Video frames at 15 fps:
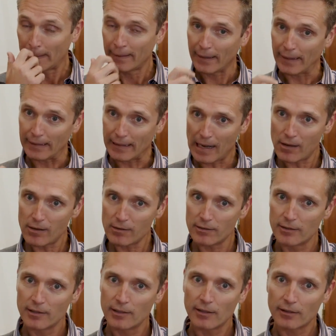And
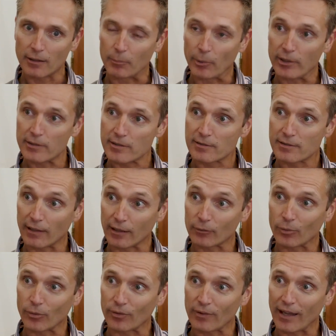how the Brits
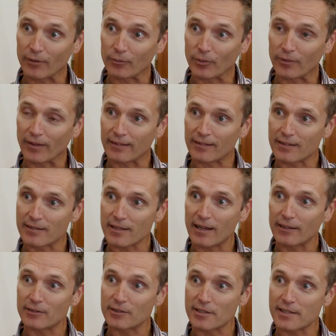dealt with that was they
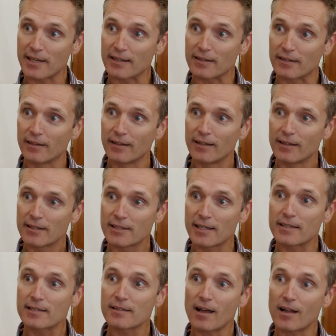decided to send
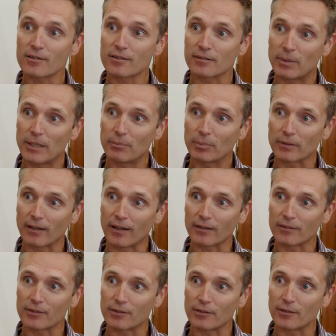6,000 people
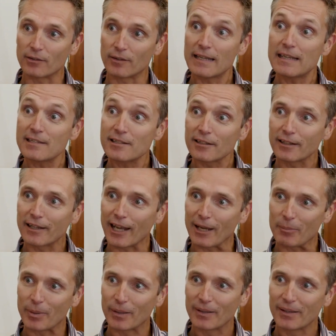down to the Eastern
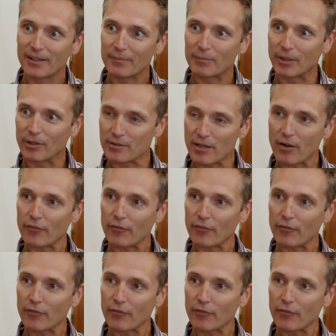Cape because they